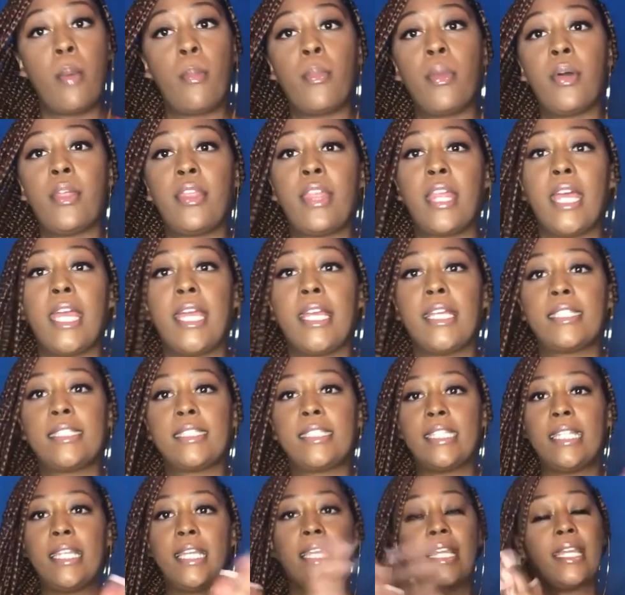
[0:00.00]
But that
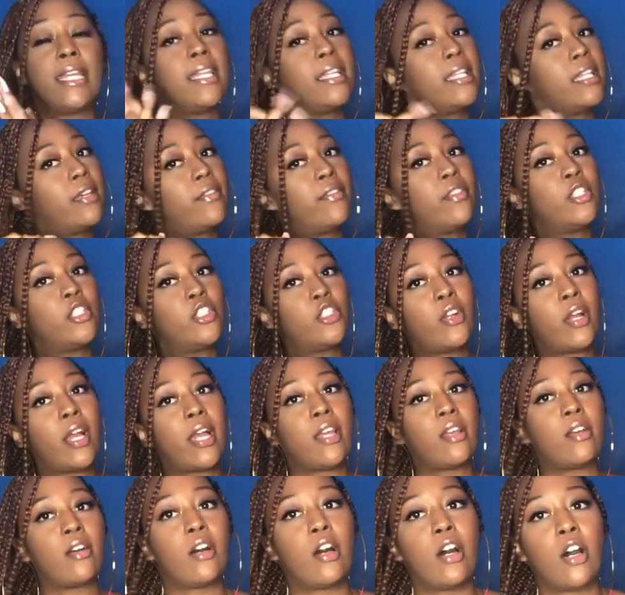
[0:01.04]
is the end of the try
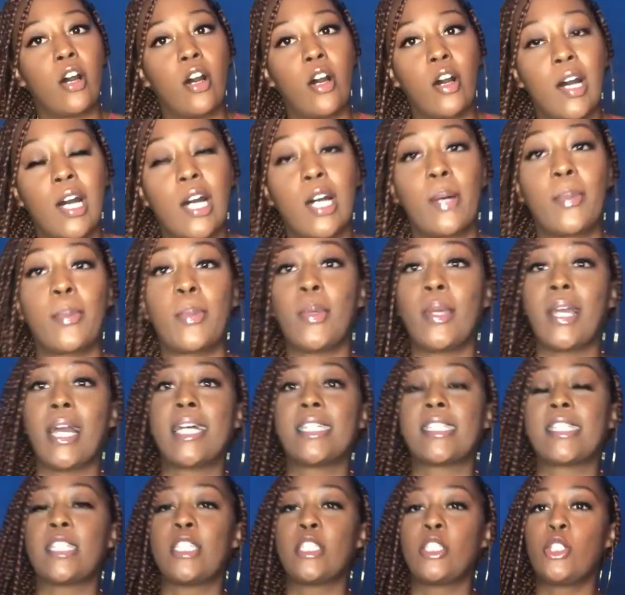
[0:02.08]
on haul. I hope you
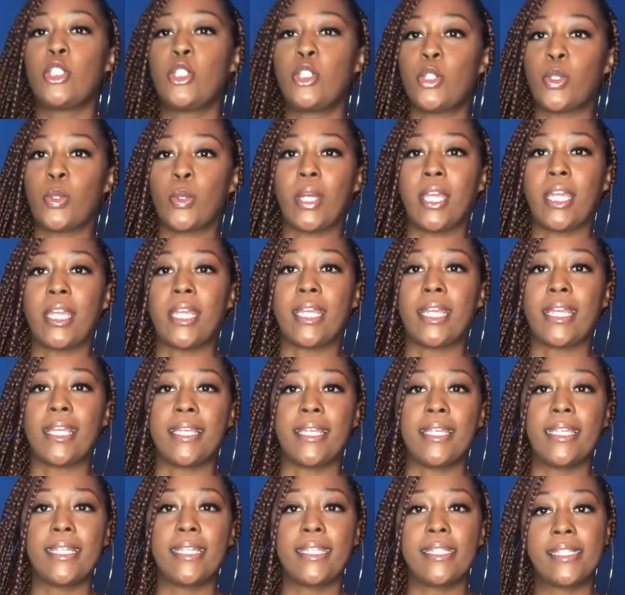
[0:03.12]
guys enjoyed
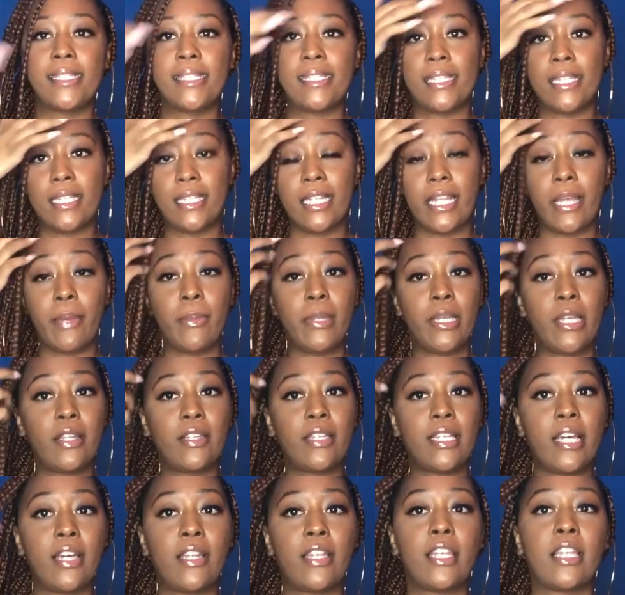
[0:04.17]
it. Let me know
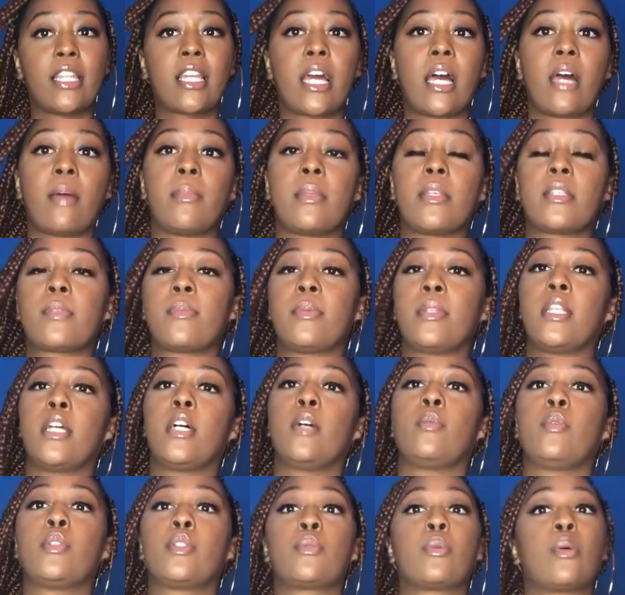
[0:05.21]
down in the comments
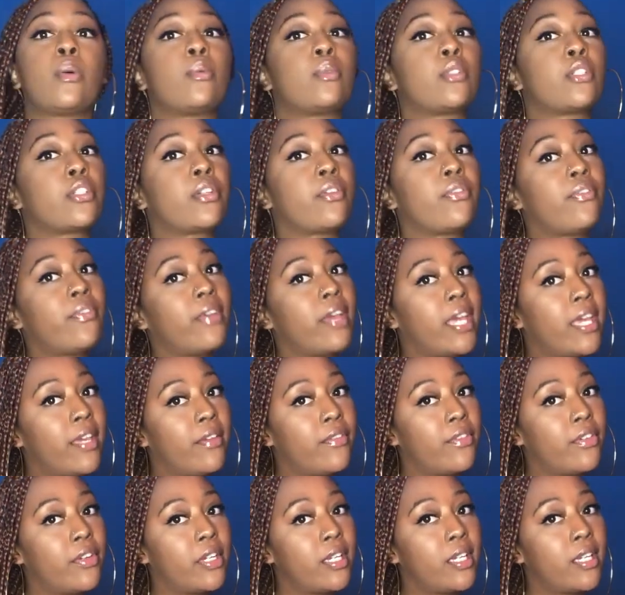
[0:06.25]
below which one was your
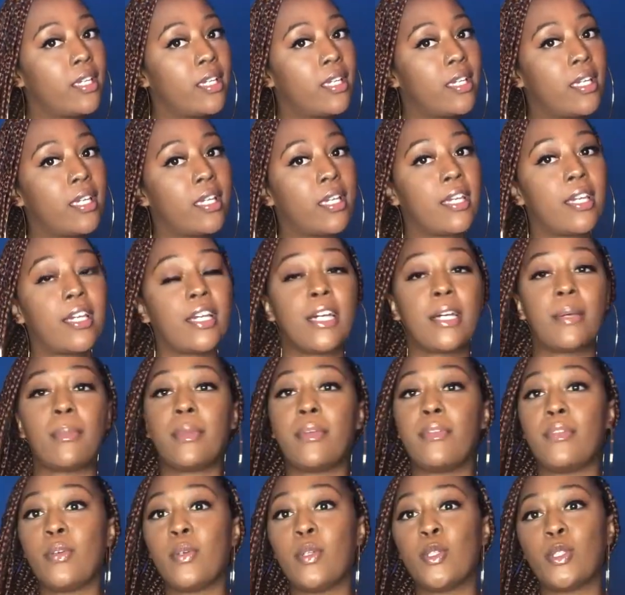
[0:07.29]
favorite.
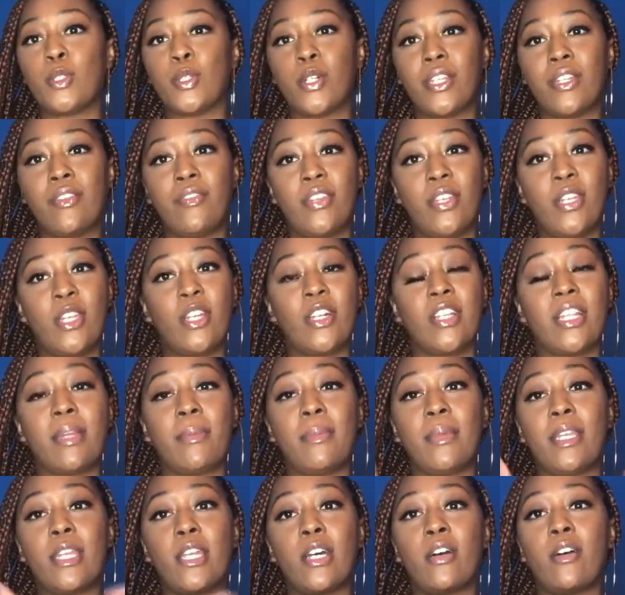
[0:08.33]
If you enjoyed the video, let
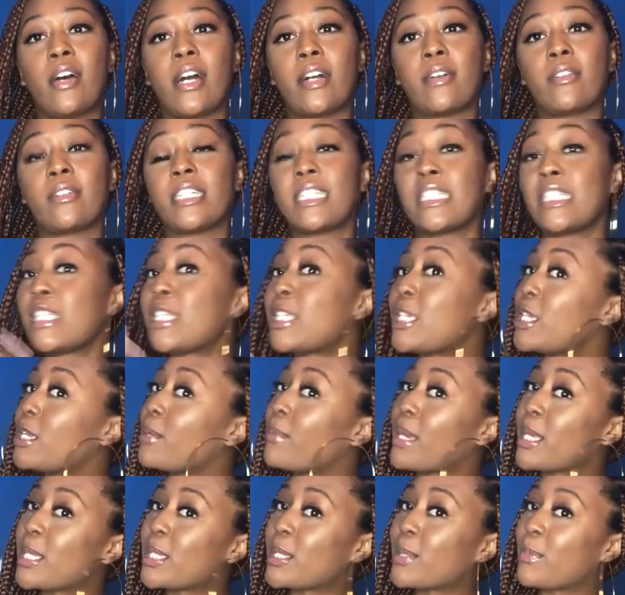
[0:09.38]
me know. I will continue
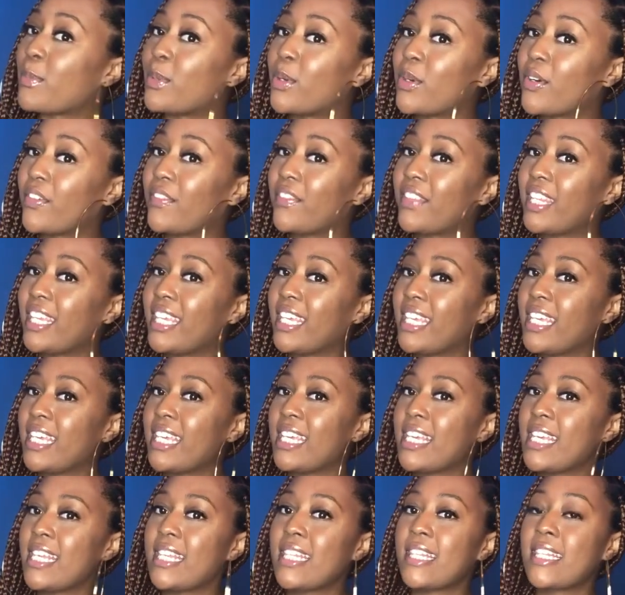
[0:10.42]
to make some more of
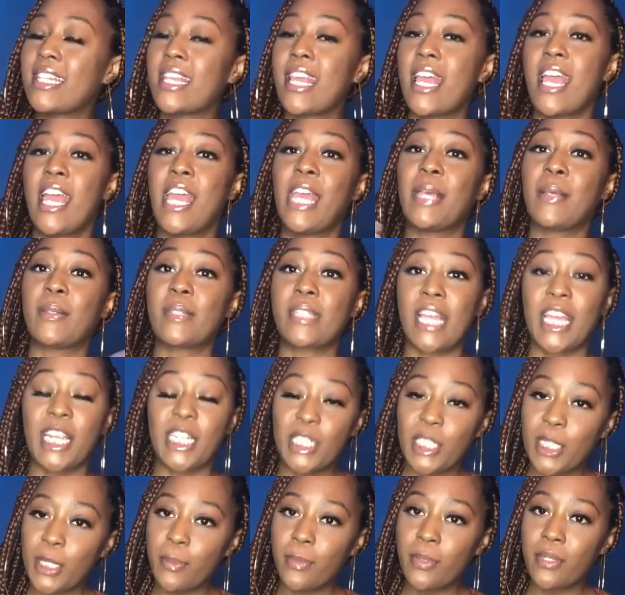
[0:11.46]
these. It's
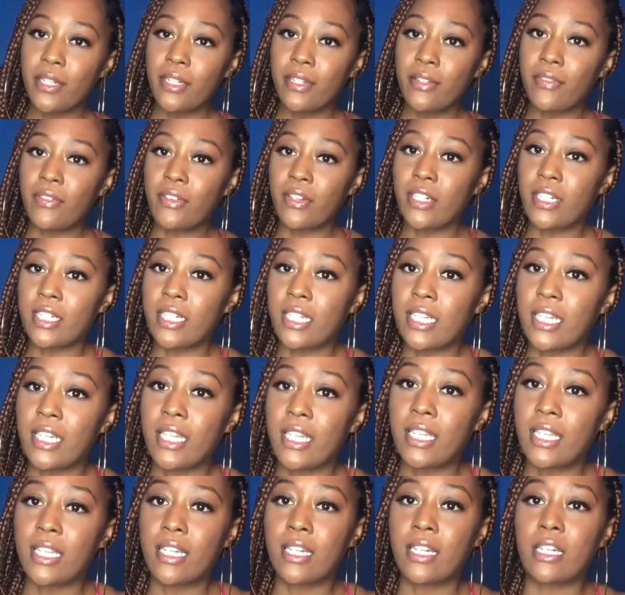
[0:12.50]
actually pretty fun.
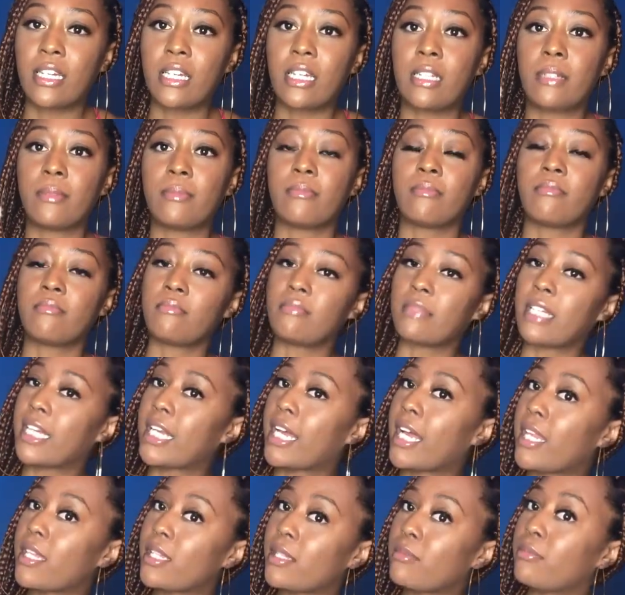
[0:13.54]
I
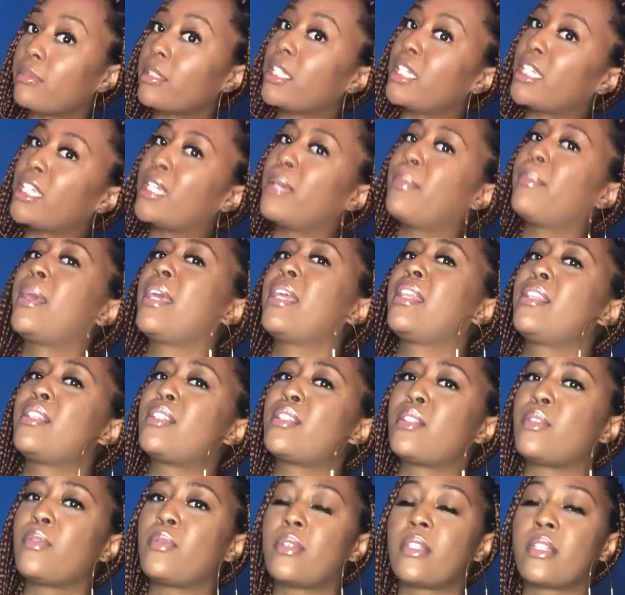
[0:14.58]
got some really good bathing
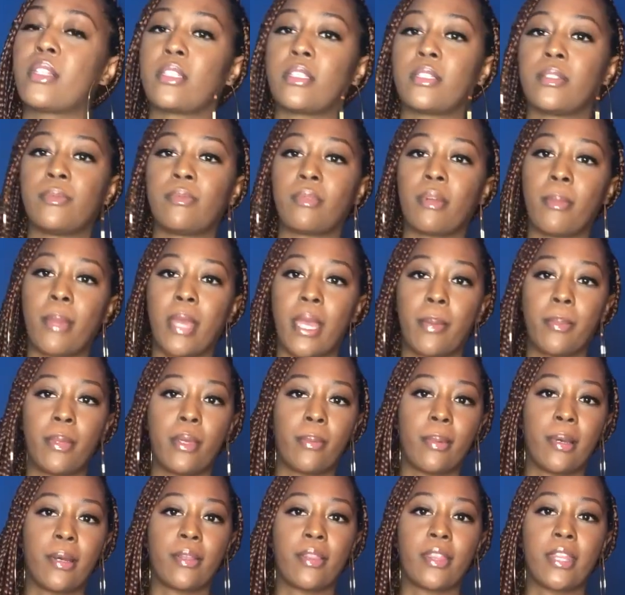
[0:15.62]
suits, so I'm happy
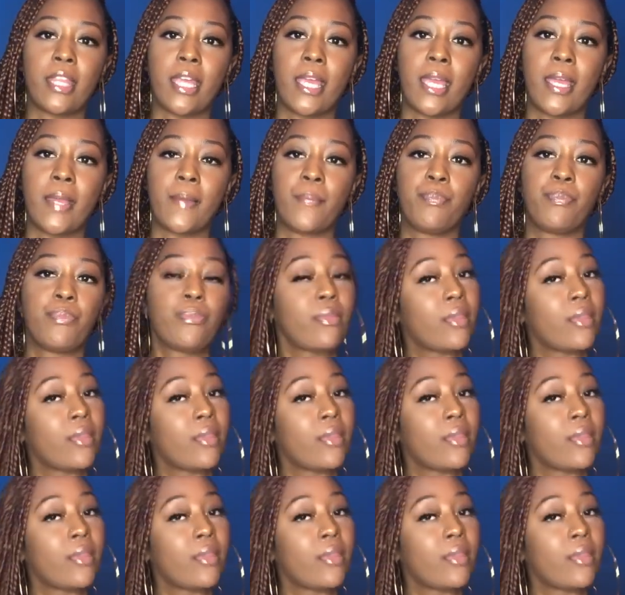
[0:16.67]
about that.